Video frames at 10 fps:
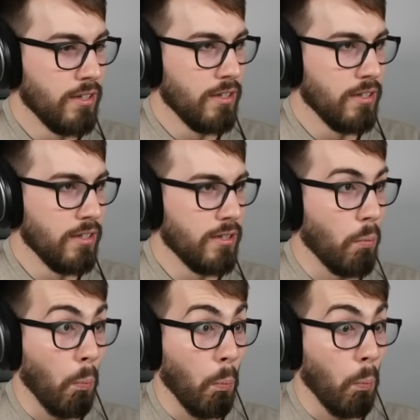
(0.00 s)

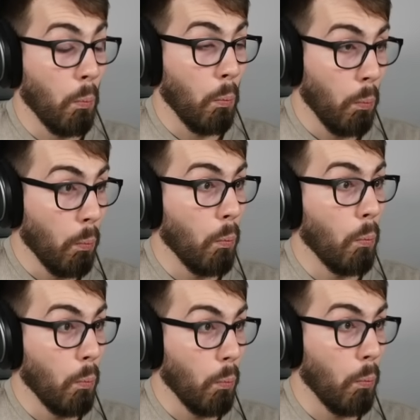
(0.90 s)

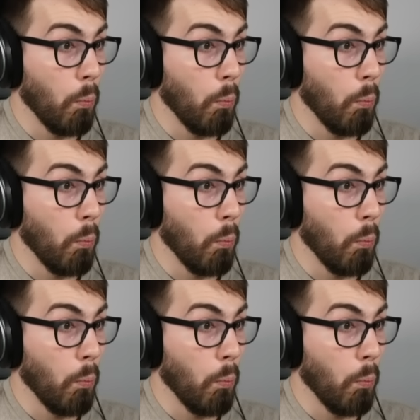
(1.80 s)
No one is speaking in this clip.